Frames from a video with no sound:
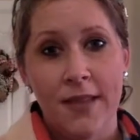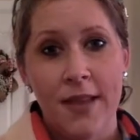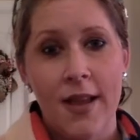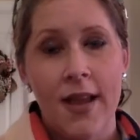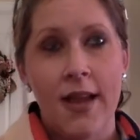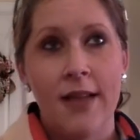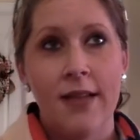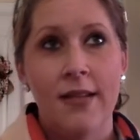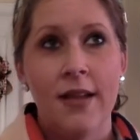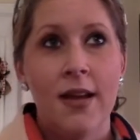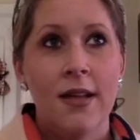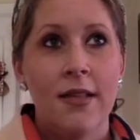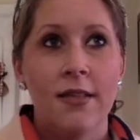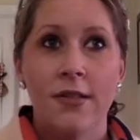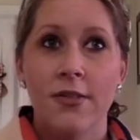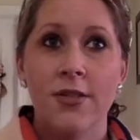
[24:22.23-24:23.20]
And
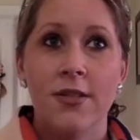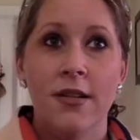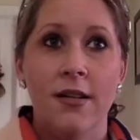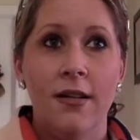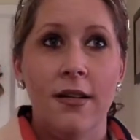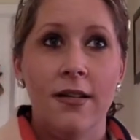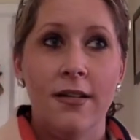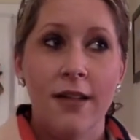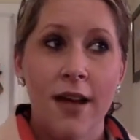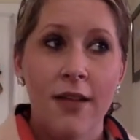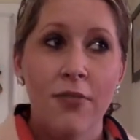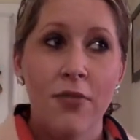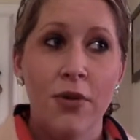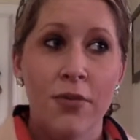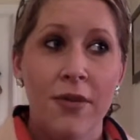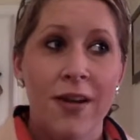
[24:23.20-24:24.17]
there's a lot of
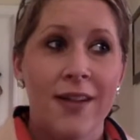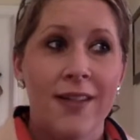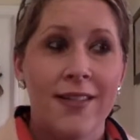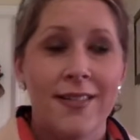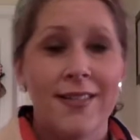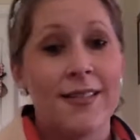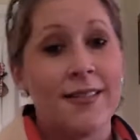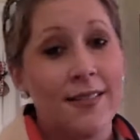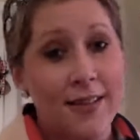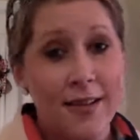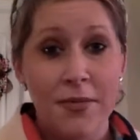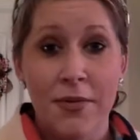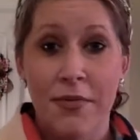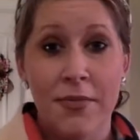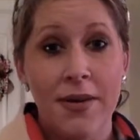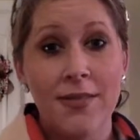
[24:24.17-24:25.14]
more products. Like, I
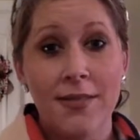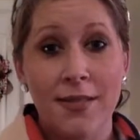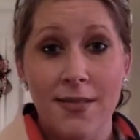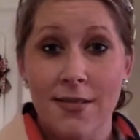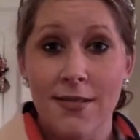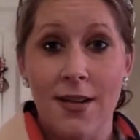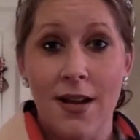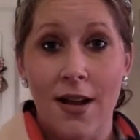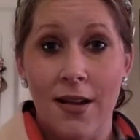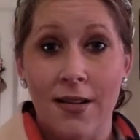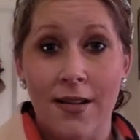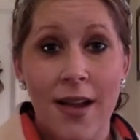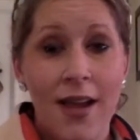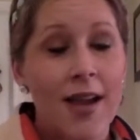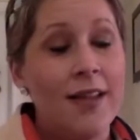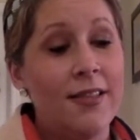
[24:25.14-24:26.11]
mean, my son's 9.
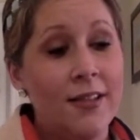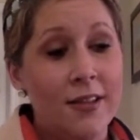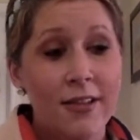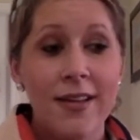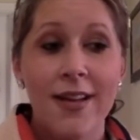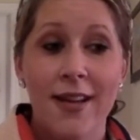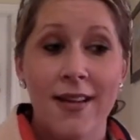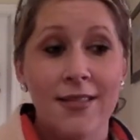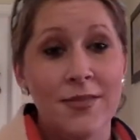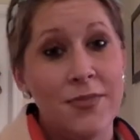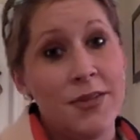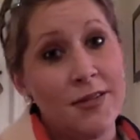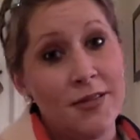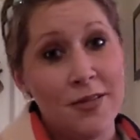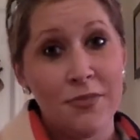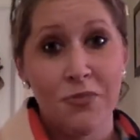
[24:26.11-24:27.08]
There has
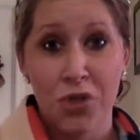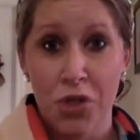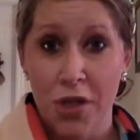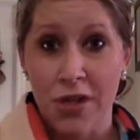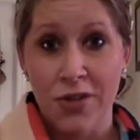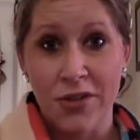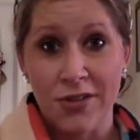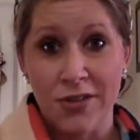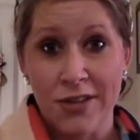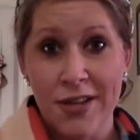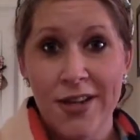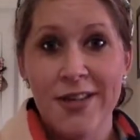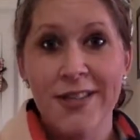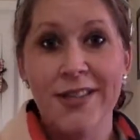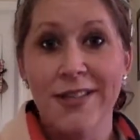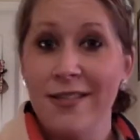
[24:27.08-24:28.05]
been some changes
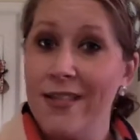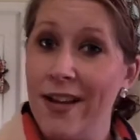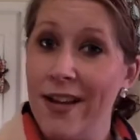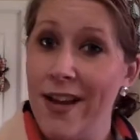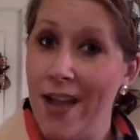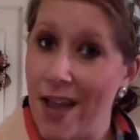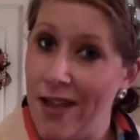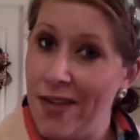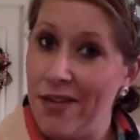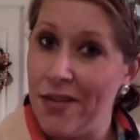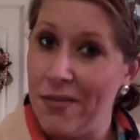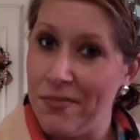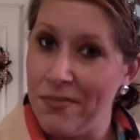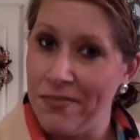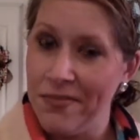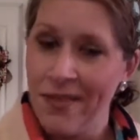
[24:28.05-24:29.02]
since I had
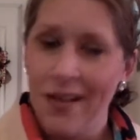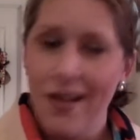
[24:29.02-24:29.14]
him.